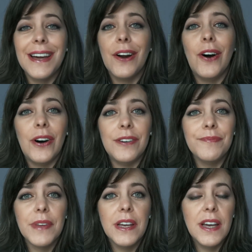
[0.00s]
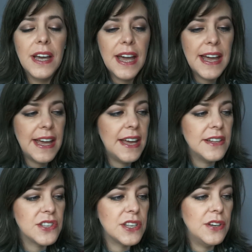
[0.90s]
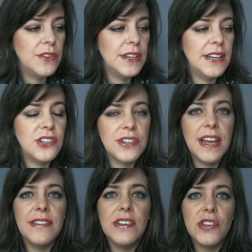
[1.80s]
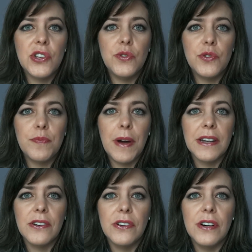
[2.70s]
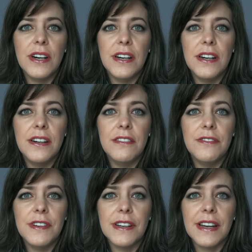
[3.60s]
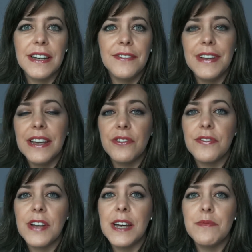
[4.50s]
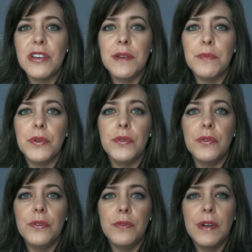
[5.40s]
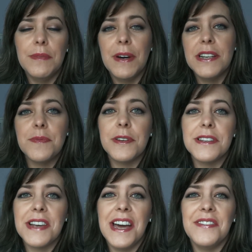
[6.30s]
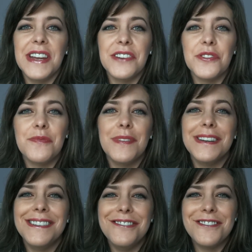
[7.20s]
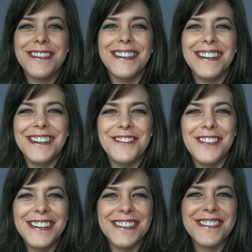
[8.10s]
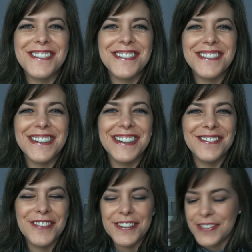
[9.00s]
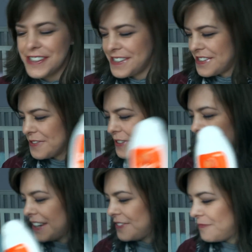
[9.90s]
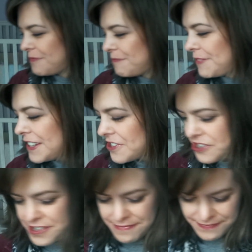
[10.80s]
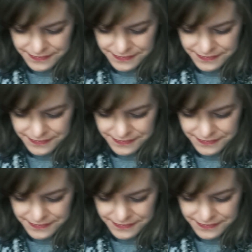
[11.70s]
all, and so then I just had this huge bottle of kind of dandruff type shampoo, and my husband doesn't have dandruff, but he used it anyway just to get rid of it, so we got it finished. All